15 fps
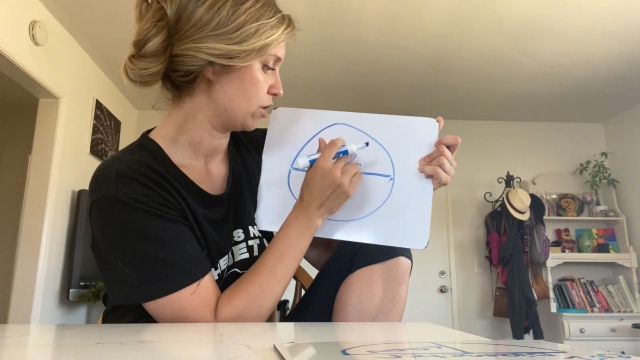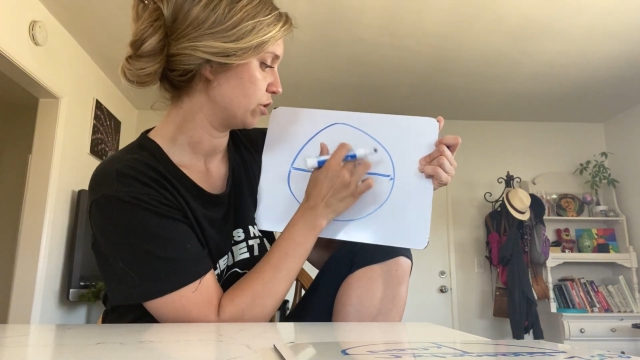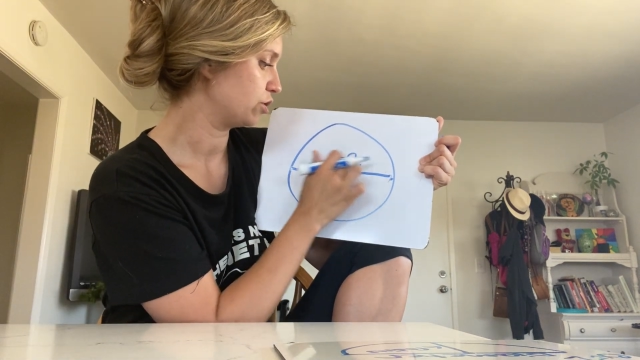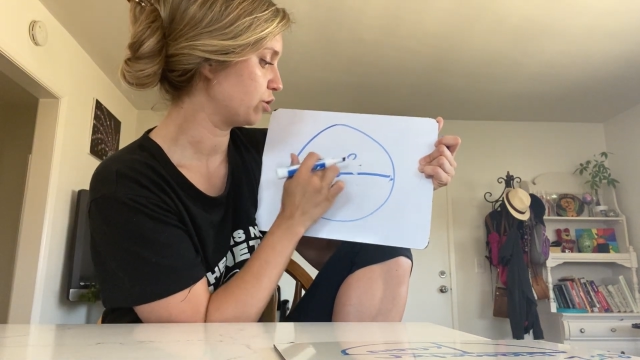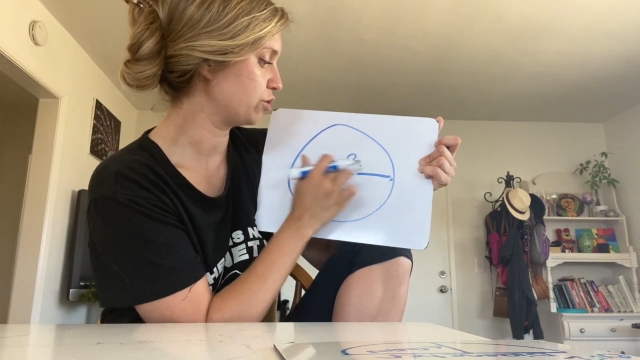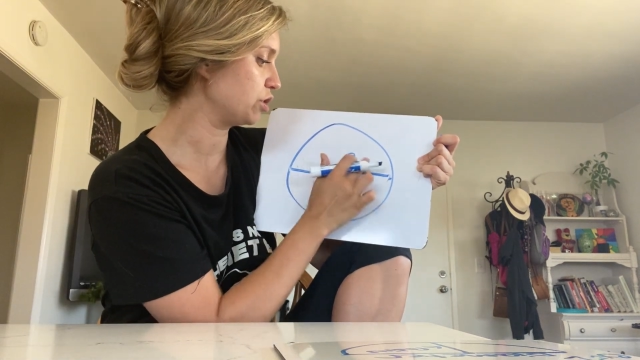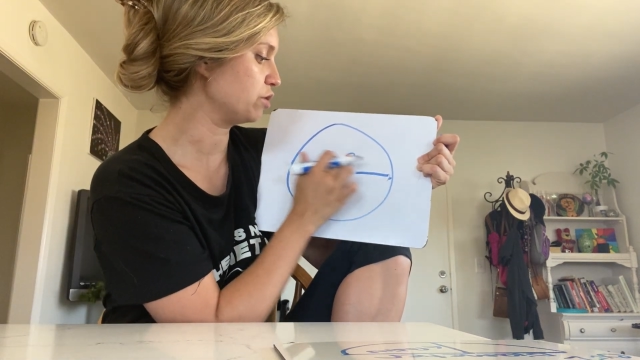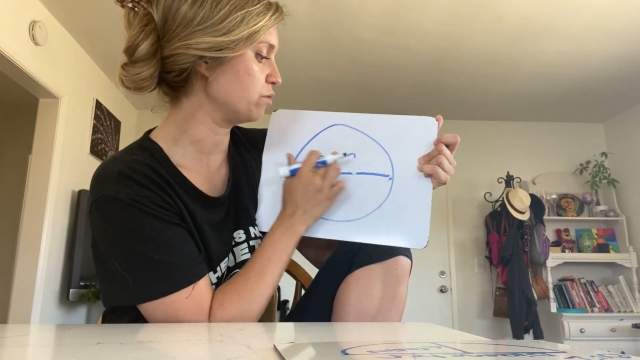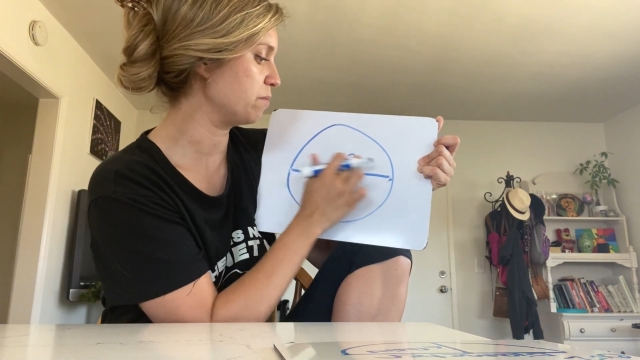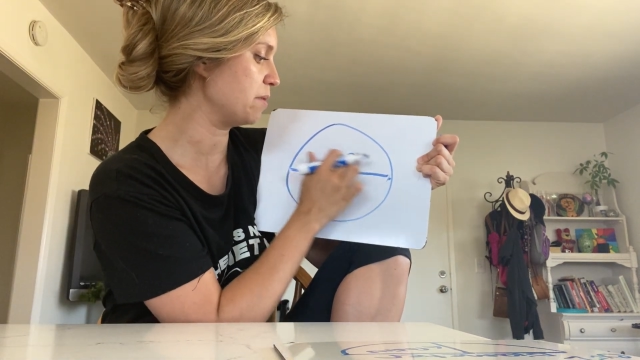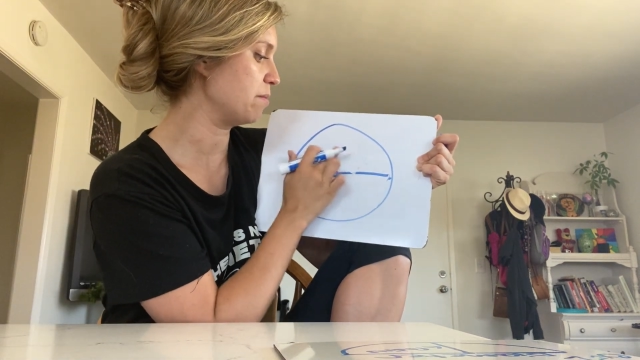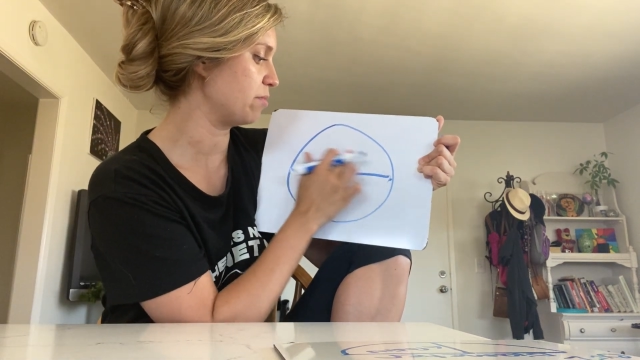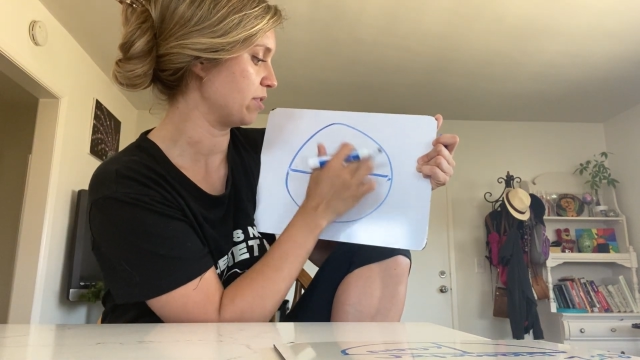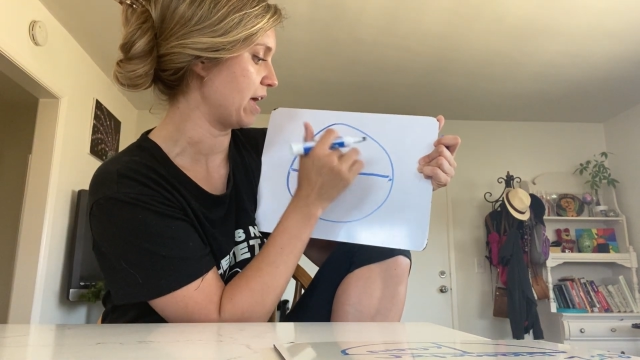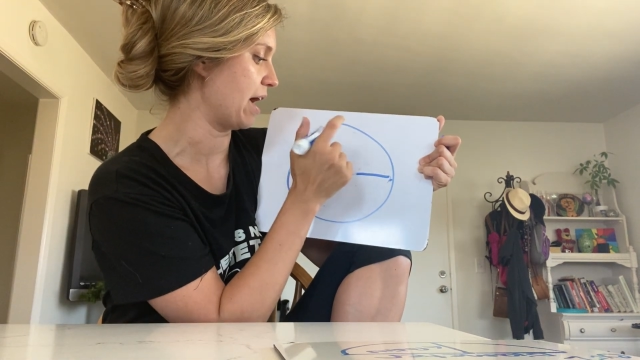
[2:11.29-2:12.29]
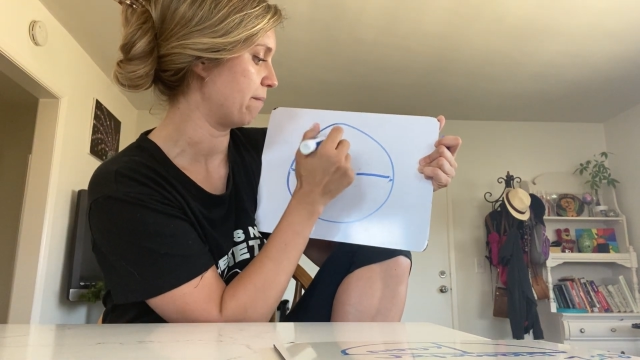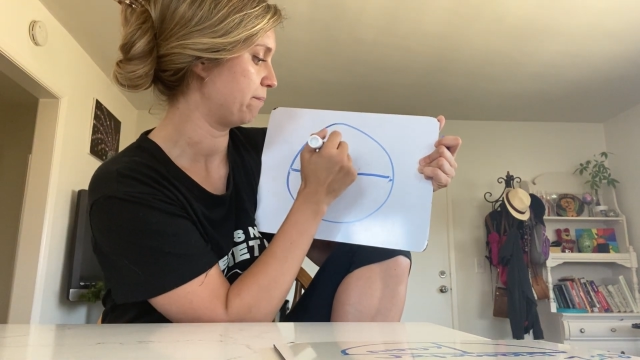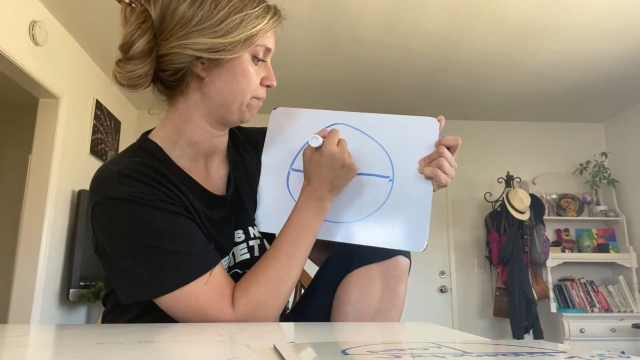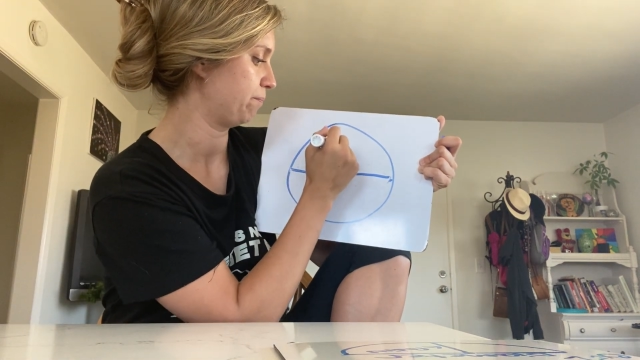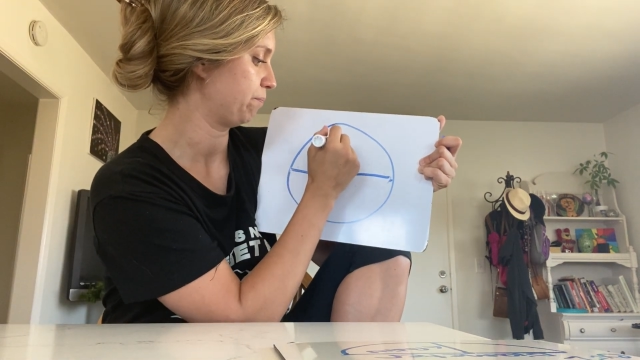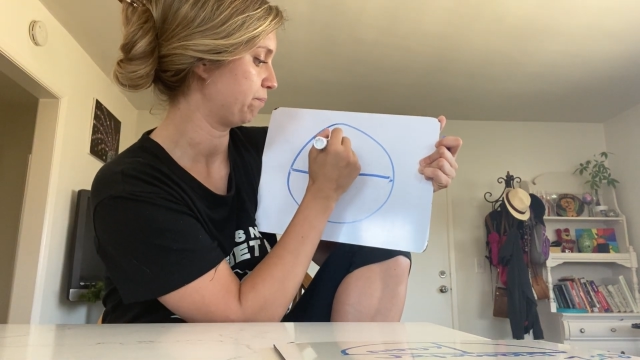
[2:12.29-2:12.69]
So just remember that.